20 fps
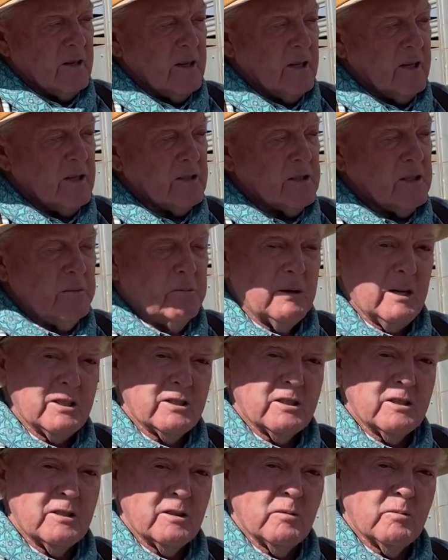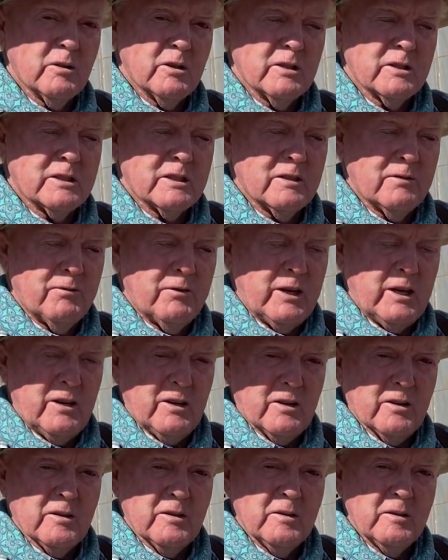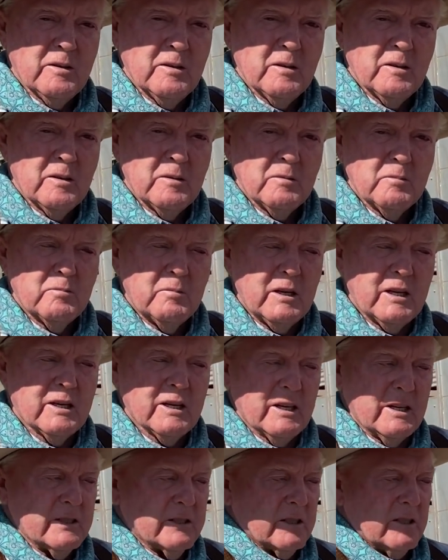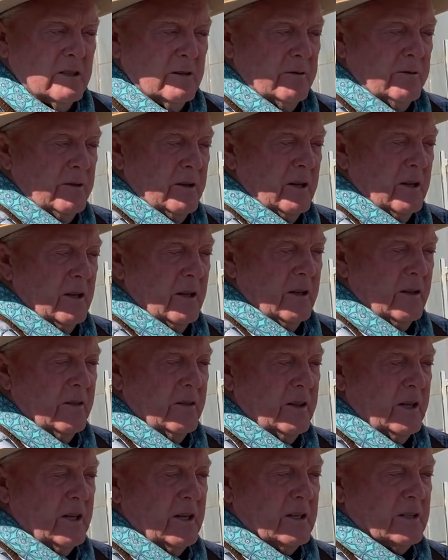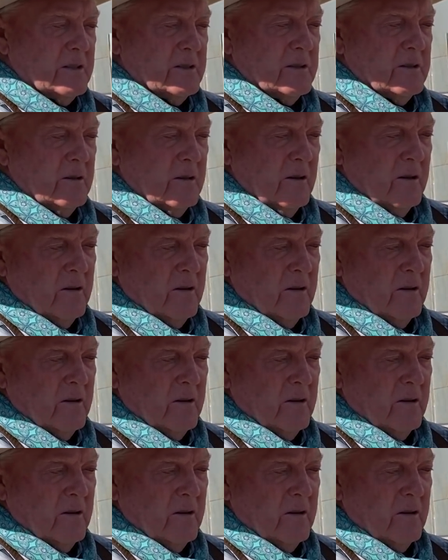And she mentioned the word severe because of this.